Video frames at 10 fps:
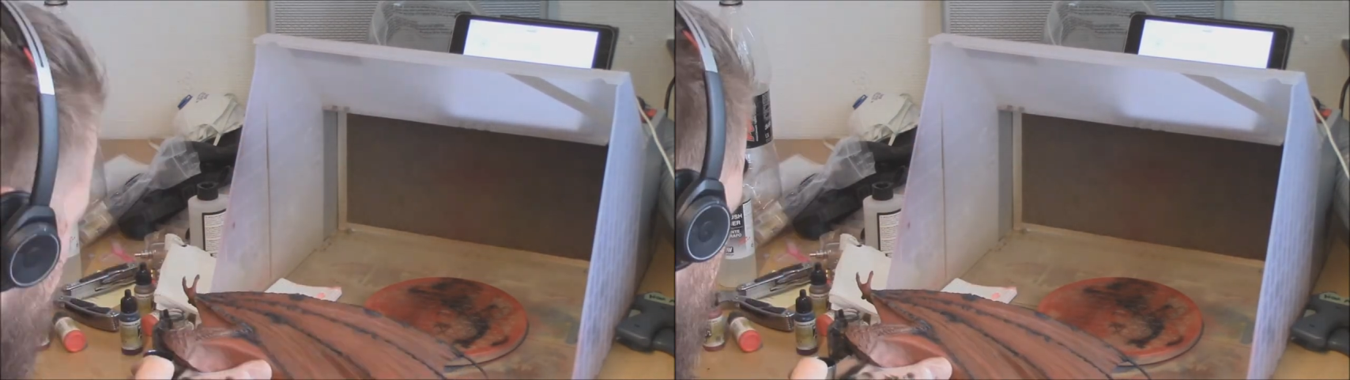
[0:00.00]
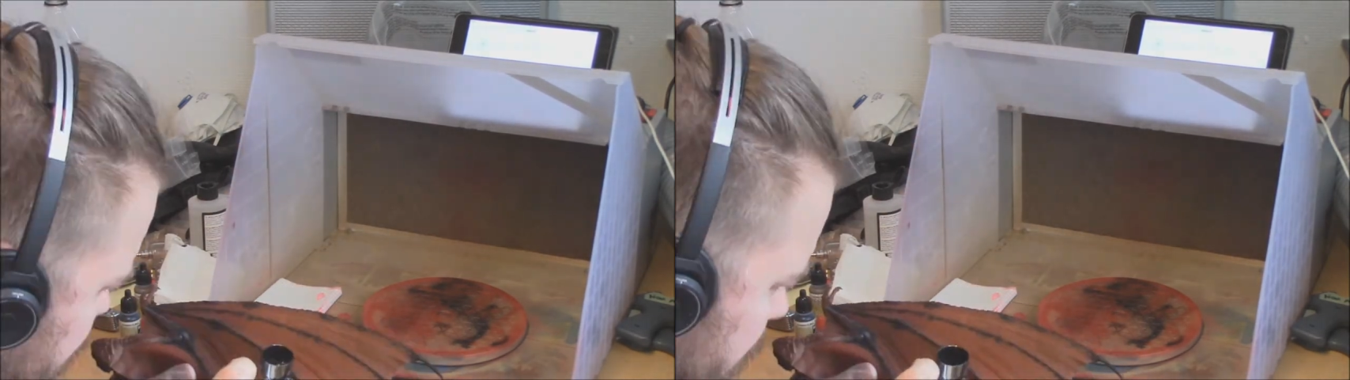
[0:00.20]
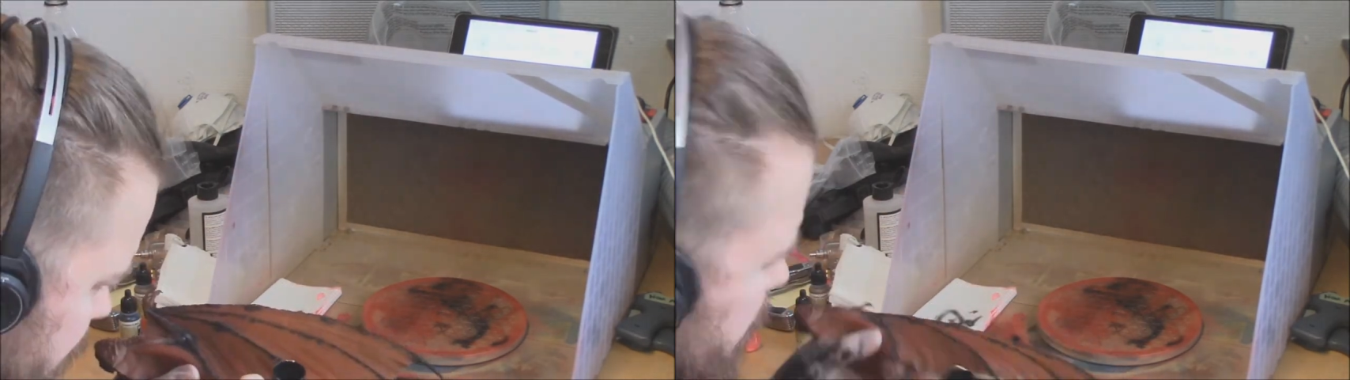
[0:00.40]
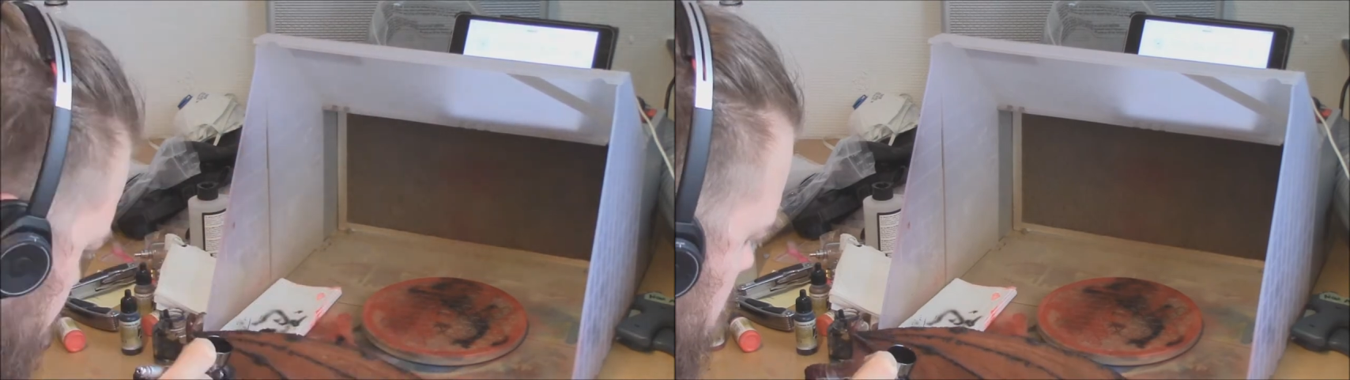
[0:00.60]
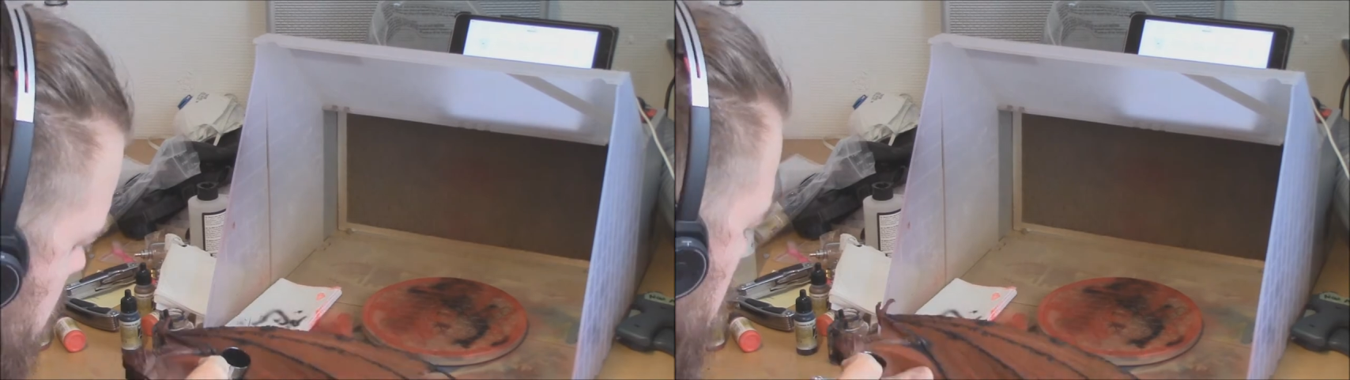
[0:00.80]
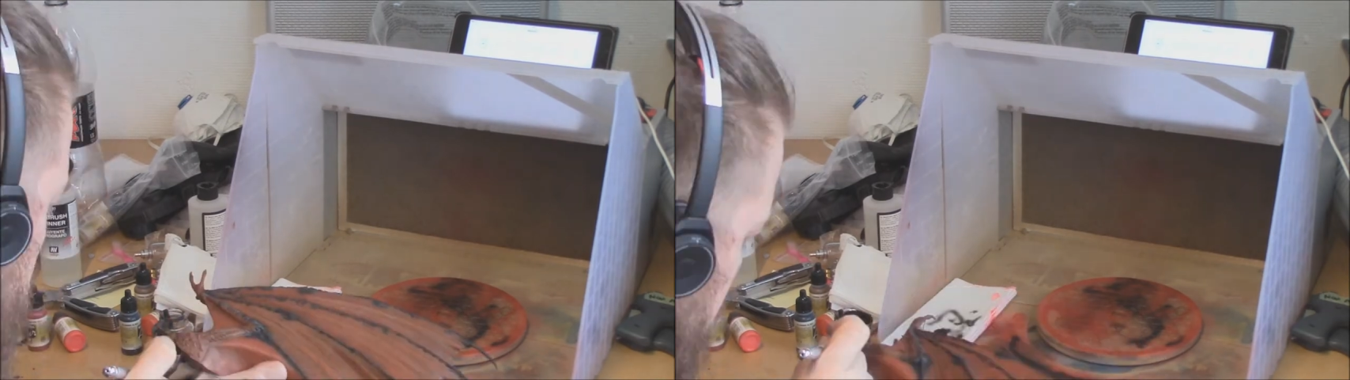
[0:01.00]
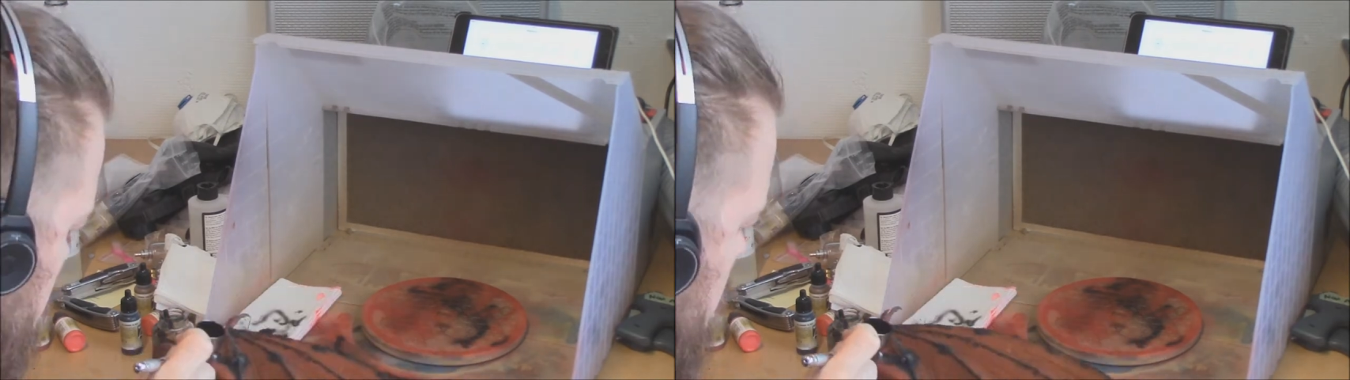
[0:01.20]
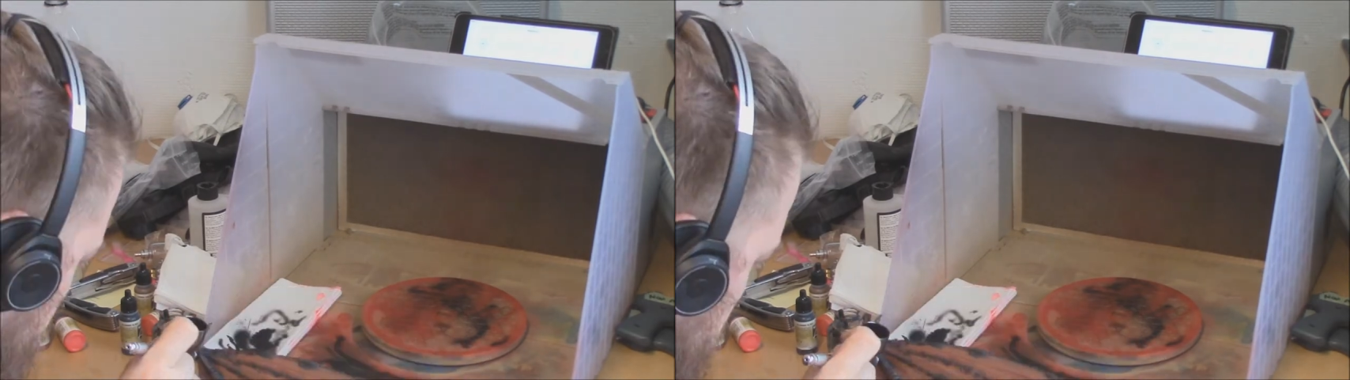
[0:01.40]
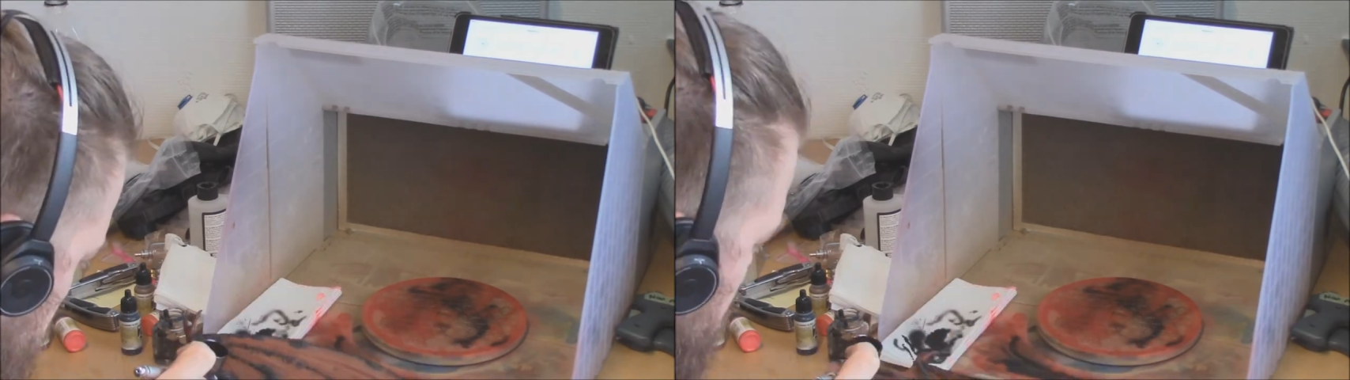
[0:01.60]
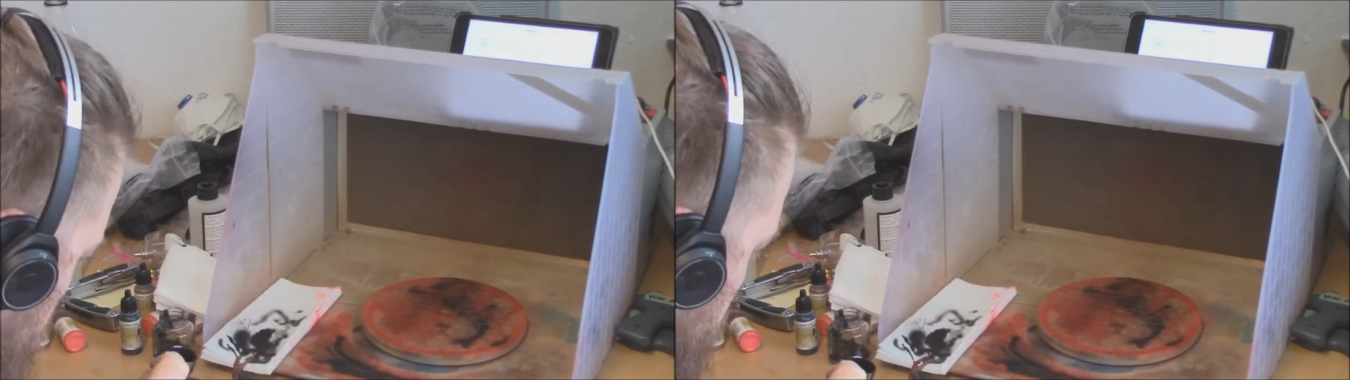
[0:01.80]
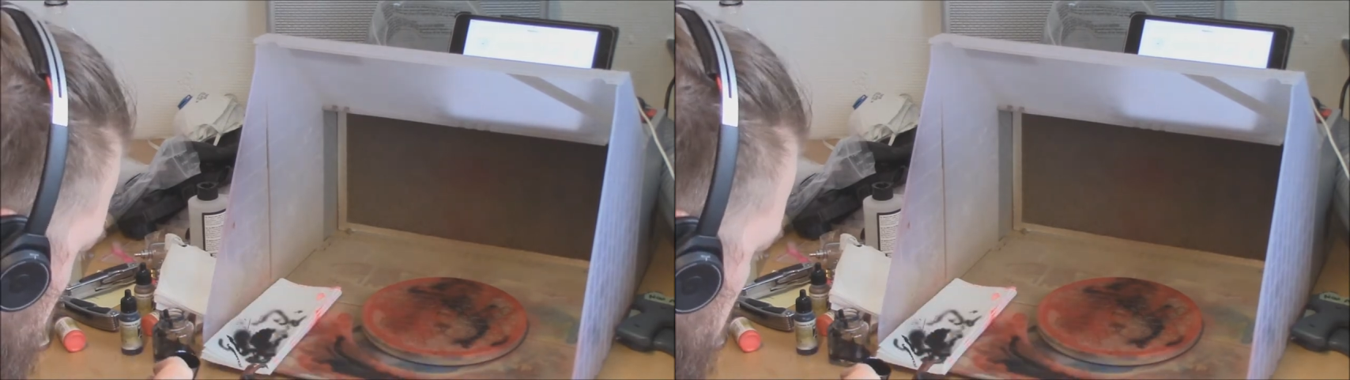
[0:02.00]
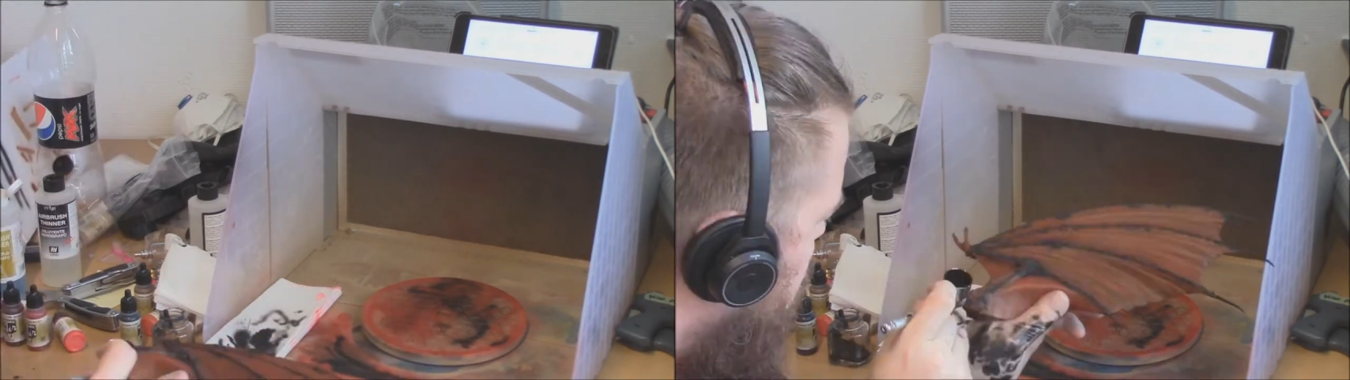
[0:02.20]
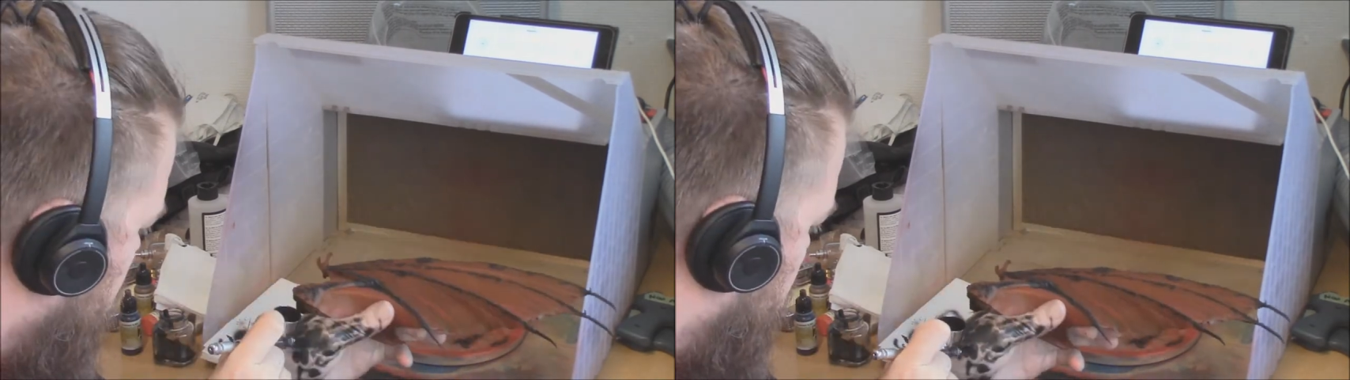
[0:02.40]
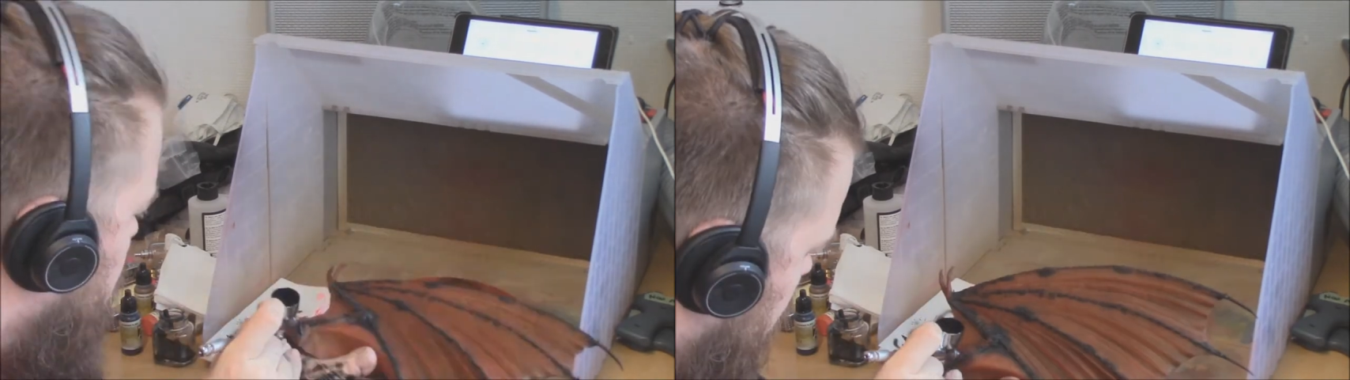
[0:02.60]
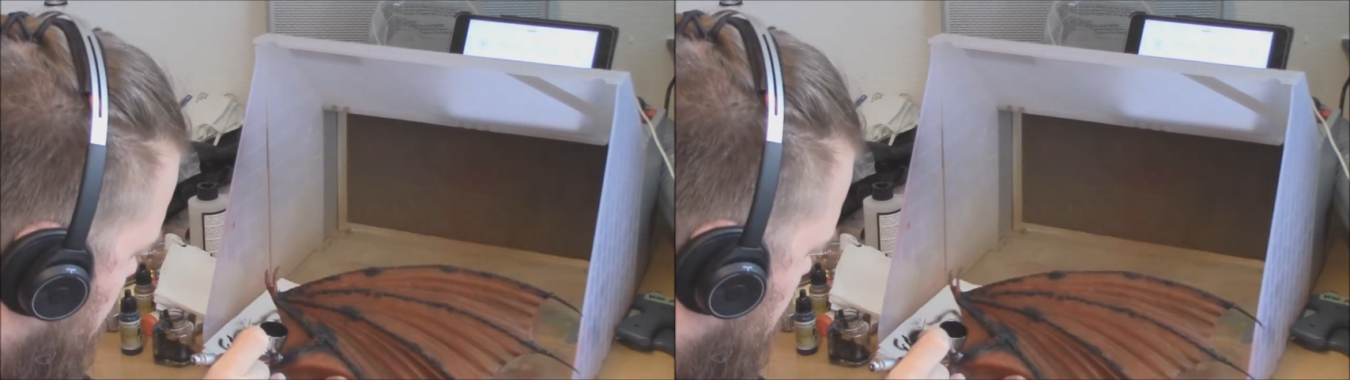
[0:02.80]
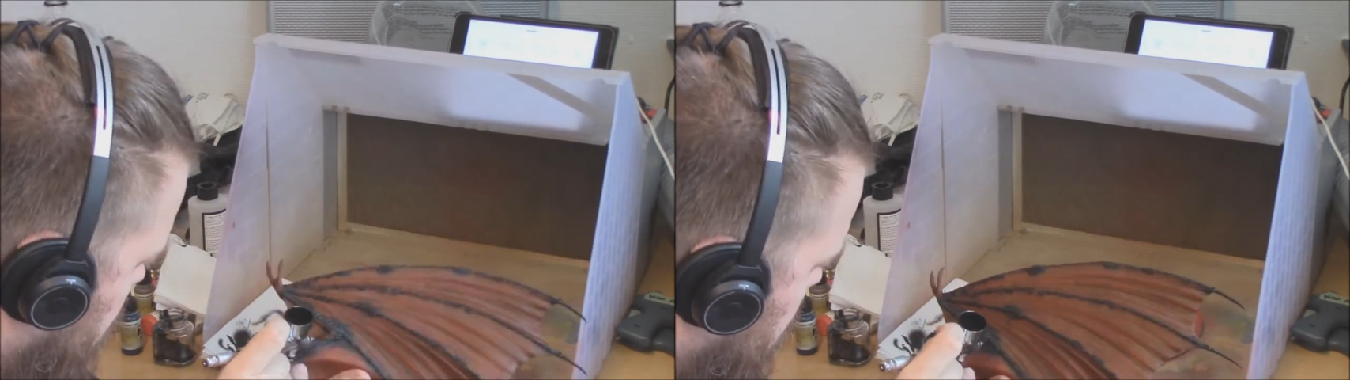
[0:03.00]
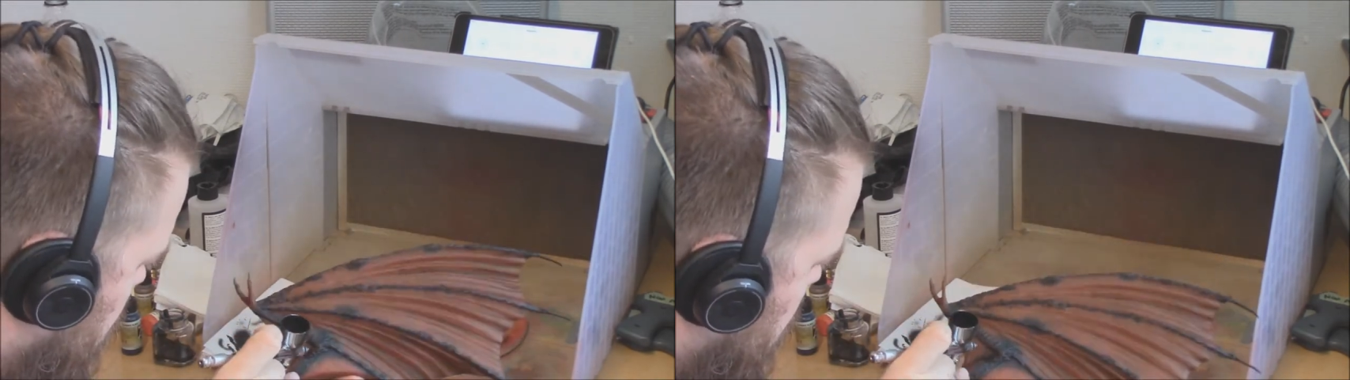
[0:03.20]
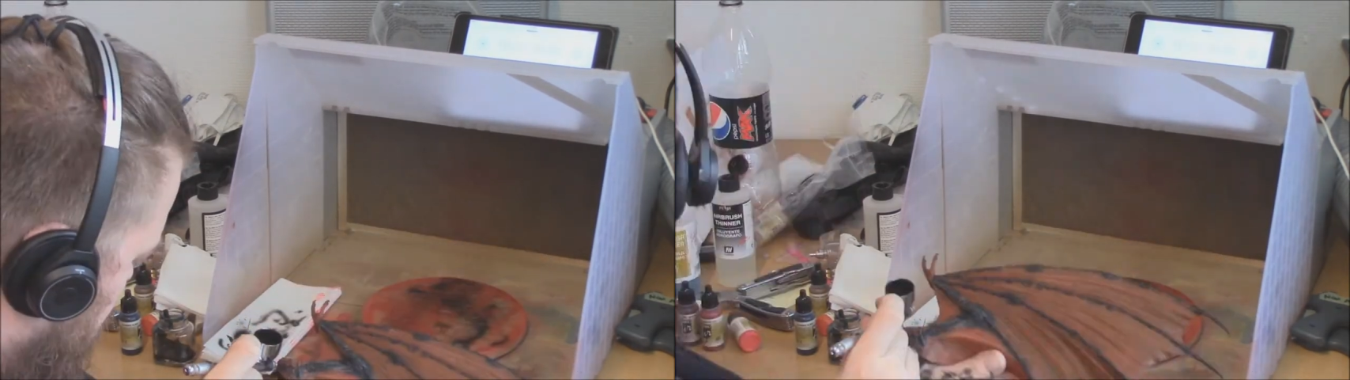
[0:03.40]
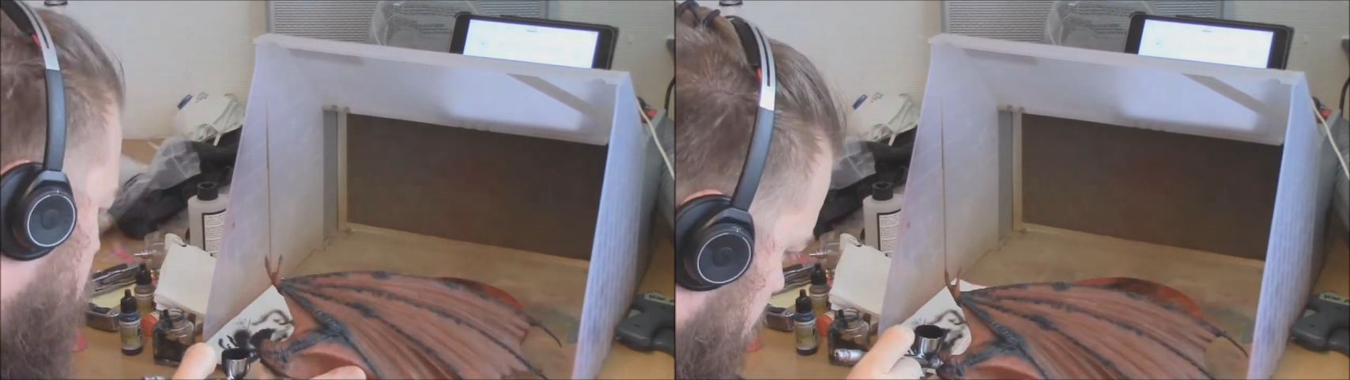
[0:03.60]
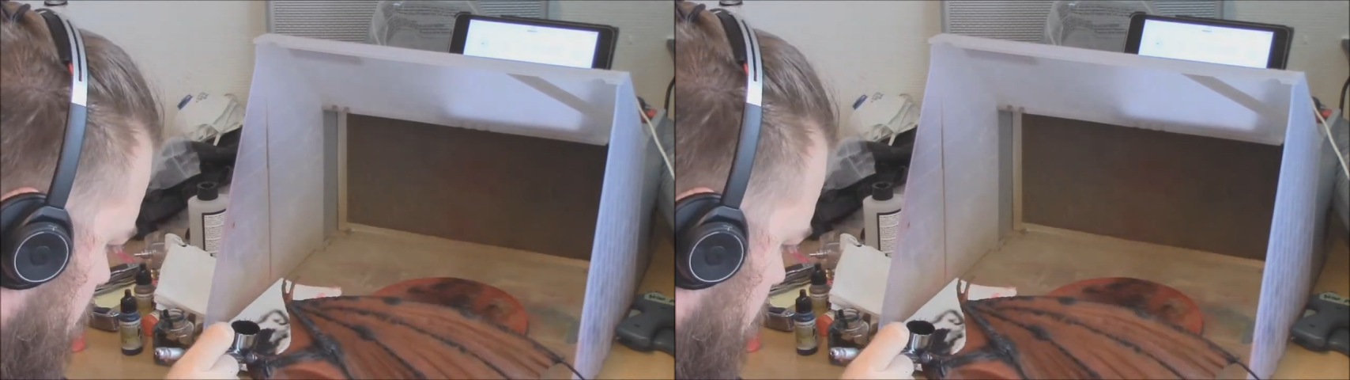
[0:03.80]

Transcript: Nobody's mouth can be seen.